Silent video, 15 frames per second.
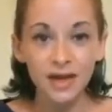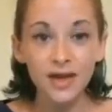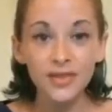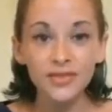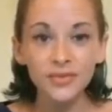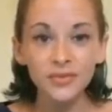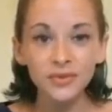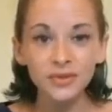The
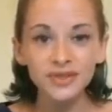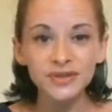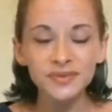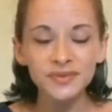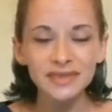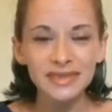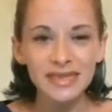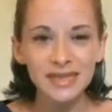water
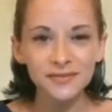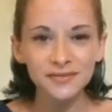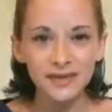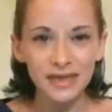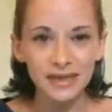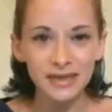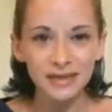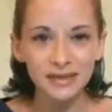was
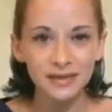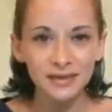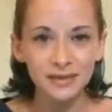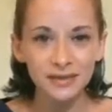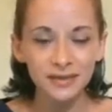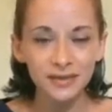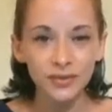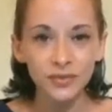lovely.
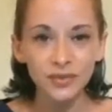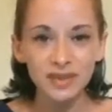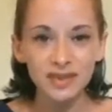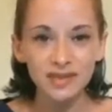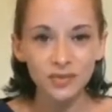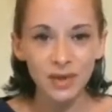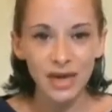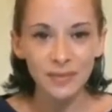We
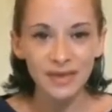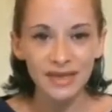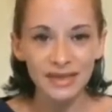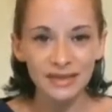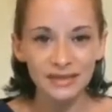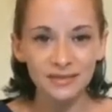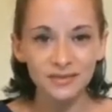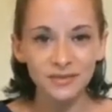swam in
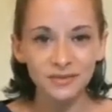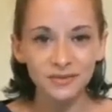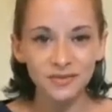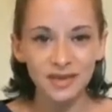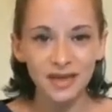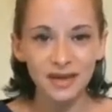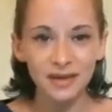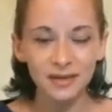it all
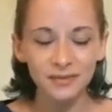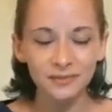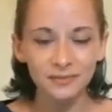day.